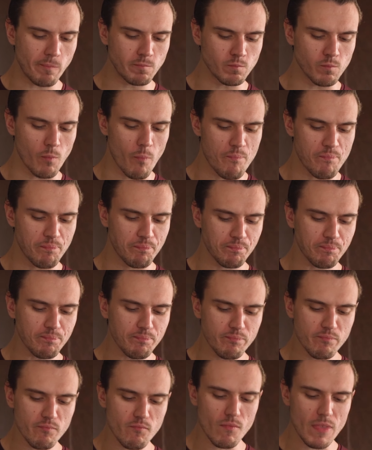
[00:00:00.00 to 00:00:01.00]
Mm.
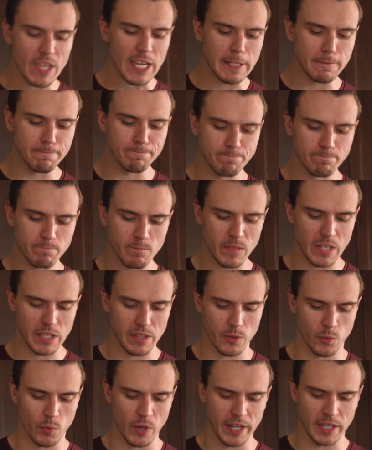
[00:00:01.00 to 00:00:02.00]

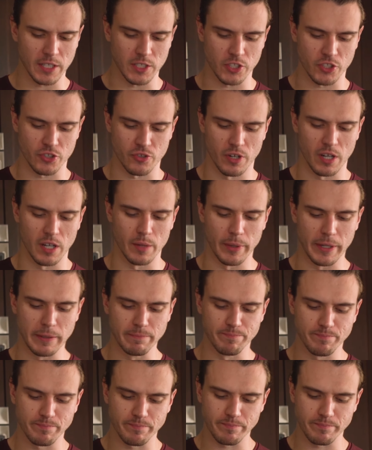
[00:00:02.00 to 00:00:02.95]
The way I'd describe it